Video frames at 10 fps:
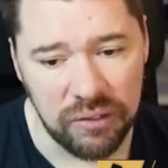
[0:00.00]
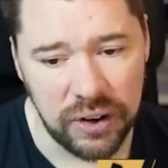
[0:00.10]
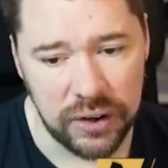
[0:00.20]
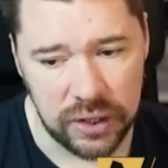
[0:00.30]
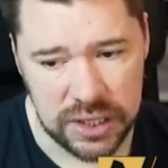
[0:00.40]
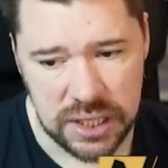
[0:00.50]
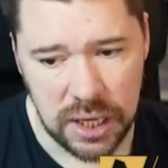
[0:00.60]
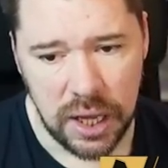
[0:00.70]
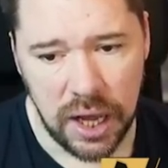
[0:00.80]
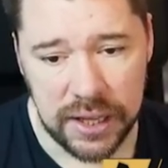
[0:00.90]
Very nice.
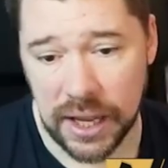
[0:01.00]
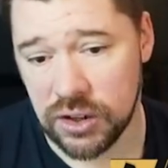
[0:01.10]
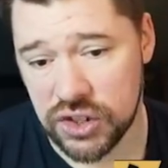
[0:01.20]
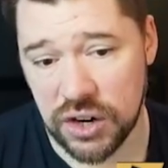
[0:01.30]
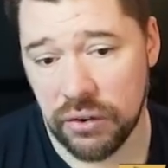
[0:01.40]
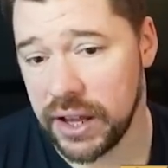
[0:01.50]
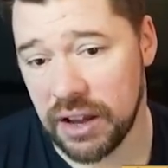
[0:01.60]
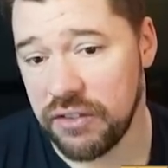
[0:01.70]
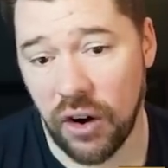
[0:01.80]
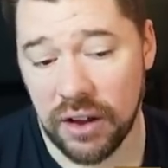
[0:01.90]
Yeah, you generally get
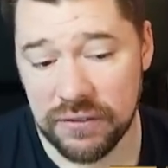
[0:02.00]
5